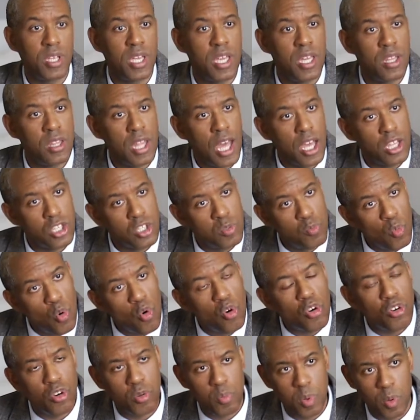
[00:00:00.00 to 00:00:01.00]
In that
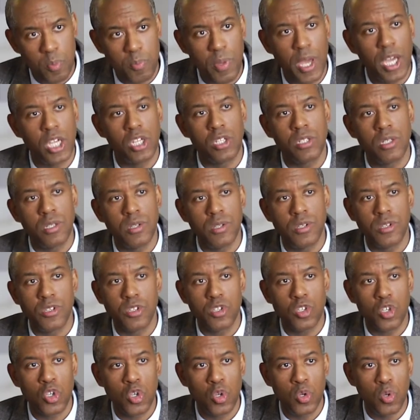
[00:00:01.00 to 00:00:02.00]
small group of
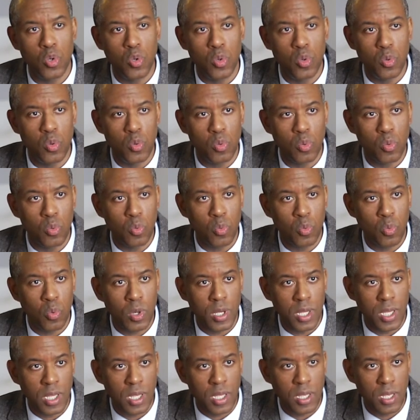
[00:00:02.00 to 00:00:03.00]
patients who
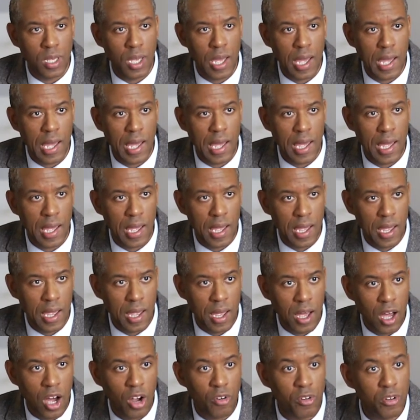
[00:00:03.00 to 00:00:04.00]
we
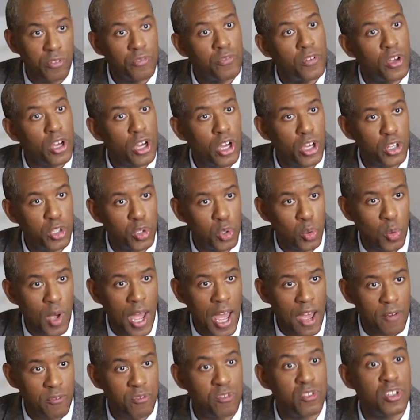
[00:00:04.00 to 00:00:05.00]
are referred who
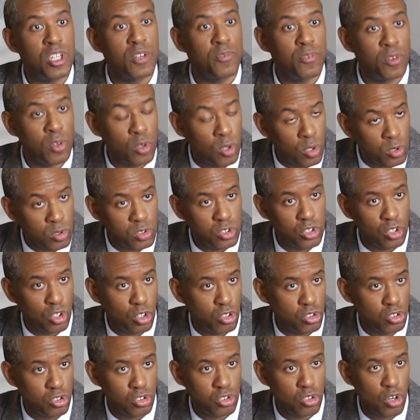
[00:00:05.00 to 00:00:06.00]
have difficult to
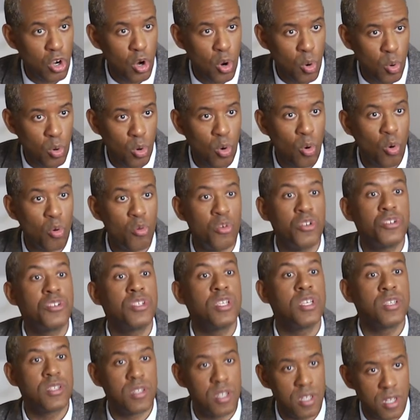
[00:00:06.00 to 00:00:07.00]
control or
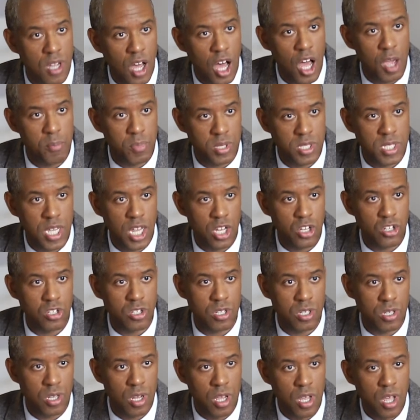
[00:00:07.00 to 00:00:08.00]
resistant
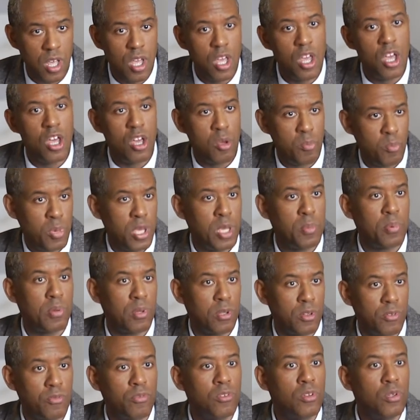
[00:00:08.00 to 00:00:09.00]
hypertension,
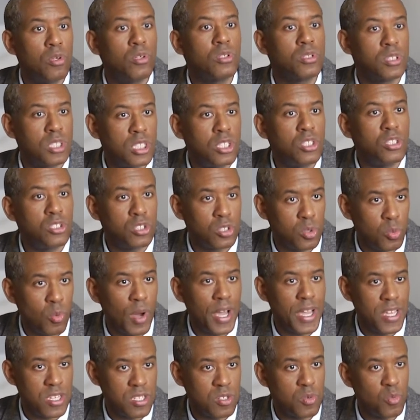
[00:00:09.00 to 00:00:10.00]
people have looked into
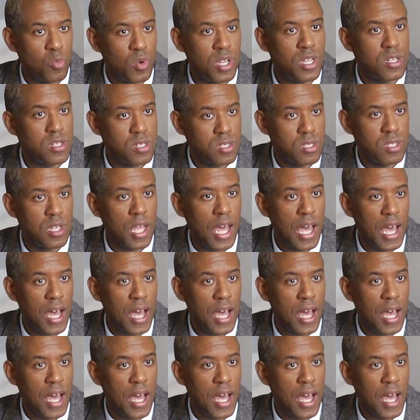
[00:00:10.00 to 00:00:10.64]
ways in which